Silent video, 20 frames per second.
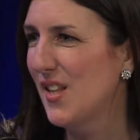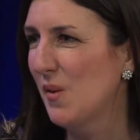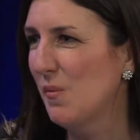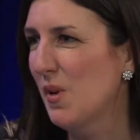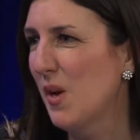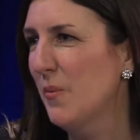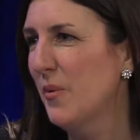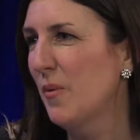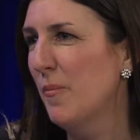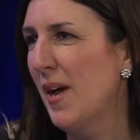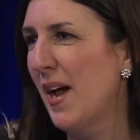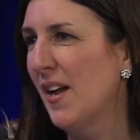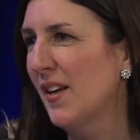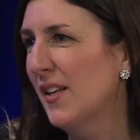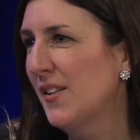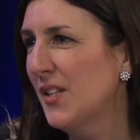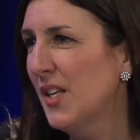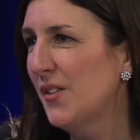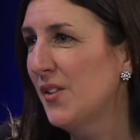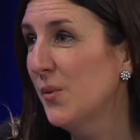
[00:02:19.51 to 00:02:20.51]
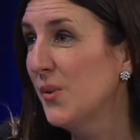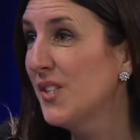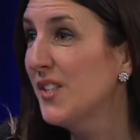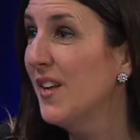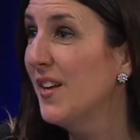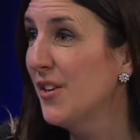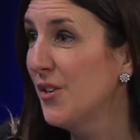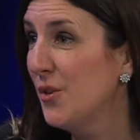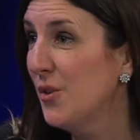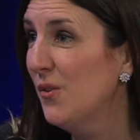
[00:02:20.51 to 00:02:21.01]
them coming back. And then there was a
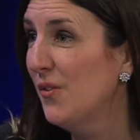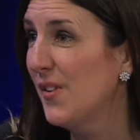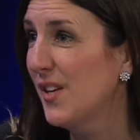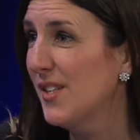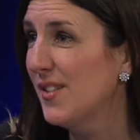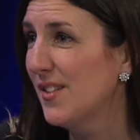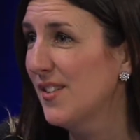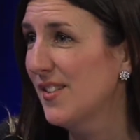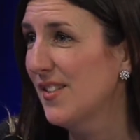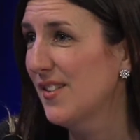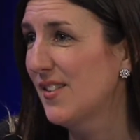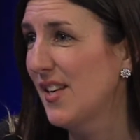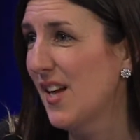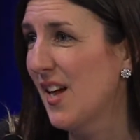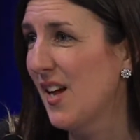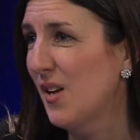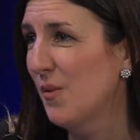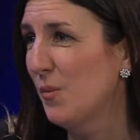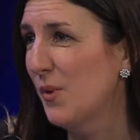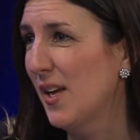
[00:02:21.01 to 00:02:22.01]
lot of new faces this time.